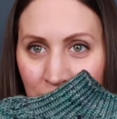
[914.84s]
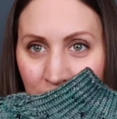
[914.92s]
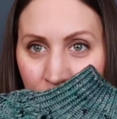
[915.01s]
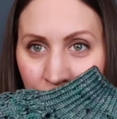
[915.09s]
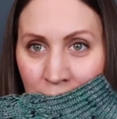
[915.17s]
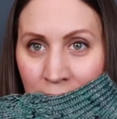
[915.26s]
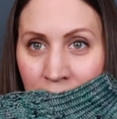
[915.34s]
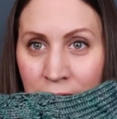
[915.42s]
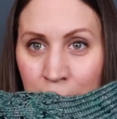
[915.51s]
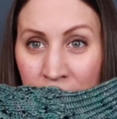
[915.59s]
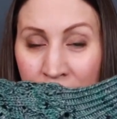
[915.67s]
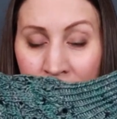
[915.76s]
So that
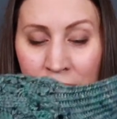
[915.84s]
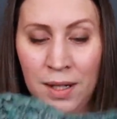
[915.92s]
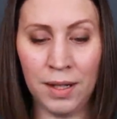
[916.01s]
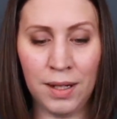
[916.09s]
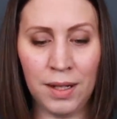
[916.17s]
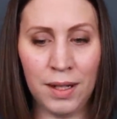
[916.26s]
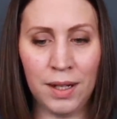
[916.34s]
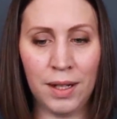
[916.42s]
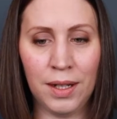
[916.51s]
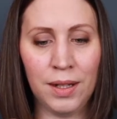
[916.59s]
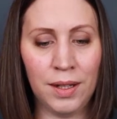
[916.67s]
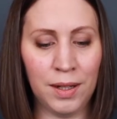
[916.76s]
has been
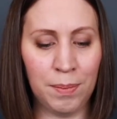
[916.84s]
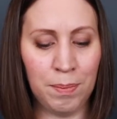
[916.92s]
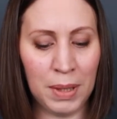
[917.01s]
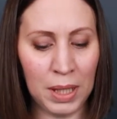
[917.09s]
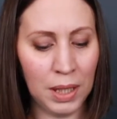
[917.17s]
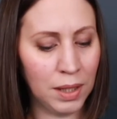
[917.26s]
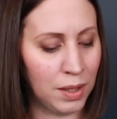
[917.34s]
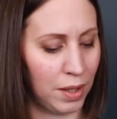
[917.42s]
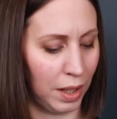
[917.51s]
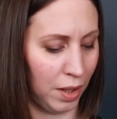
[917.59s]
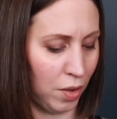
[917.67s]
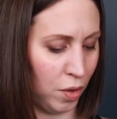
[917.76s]
the bulk
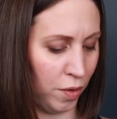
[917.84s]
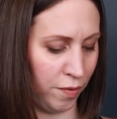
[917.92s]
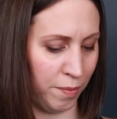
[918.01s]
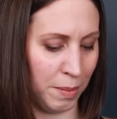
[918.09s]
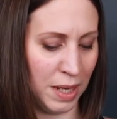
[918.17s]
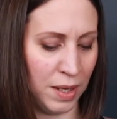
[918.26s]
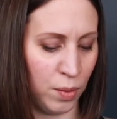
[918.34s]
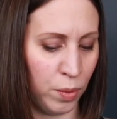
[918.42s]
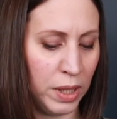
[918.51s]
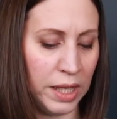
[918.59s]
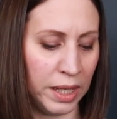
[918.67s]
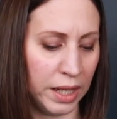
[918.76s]
of my
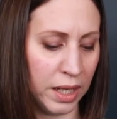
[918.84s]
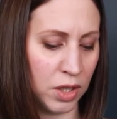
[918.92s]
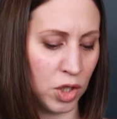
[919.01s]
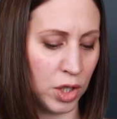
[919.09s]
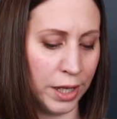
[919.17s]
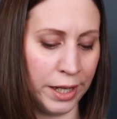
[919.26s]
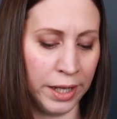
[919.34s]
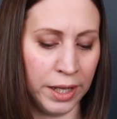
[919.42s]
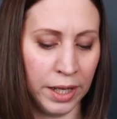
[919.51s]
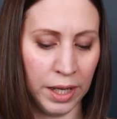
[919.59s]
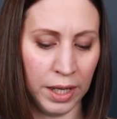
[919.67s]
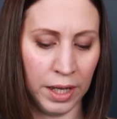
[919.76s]
week actually.
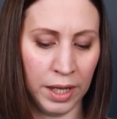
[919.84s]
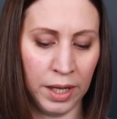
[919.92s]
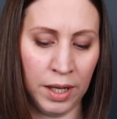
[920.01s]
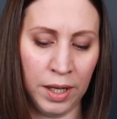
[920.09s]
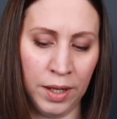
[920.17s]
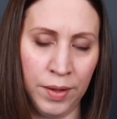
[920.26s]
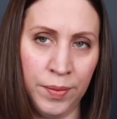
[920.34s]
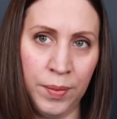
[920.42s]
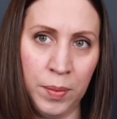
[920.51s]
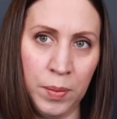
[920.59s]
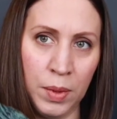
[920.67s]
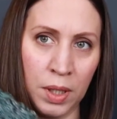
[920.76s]

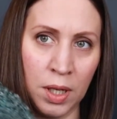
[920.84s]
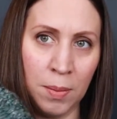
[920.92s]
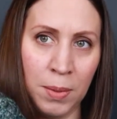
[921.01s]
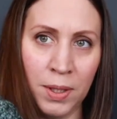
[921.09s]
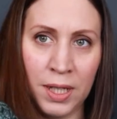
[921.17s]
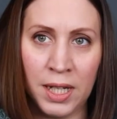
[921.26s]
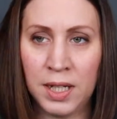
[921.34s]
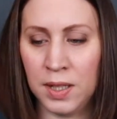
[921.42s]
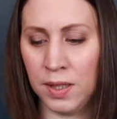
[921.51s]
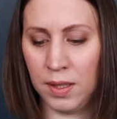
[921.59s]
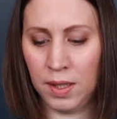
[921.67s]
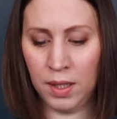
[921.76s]
A couple of
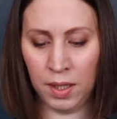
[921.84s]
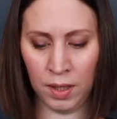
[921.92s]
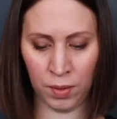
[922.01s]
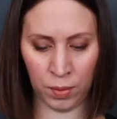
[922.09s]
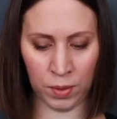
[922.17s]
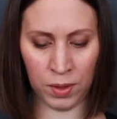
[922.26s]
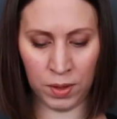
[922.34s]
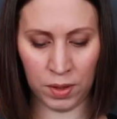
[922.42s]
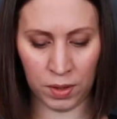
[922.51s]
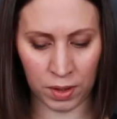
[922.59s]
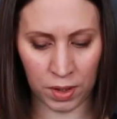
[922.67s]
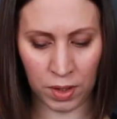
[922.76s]
days
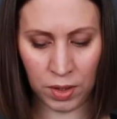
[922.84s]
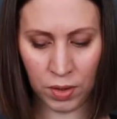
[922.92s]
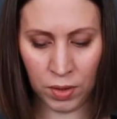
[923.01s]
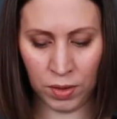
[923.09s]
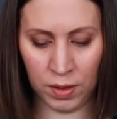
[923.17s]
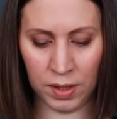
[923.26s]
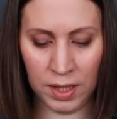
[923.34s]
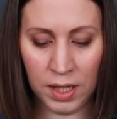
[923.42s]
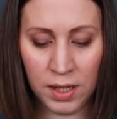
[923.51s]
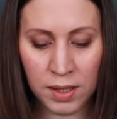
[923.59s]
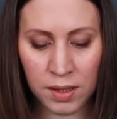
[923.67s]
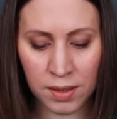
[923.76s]
work on
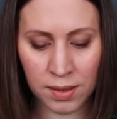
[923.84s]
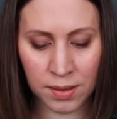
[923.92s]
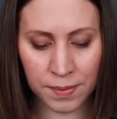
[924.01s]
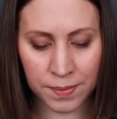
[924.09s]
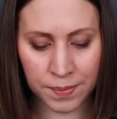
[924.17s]
this,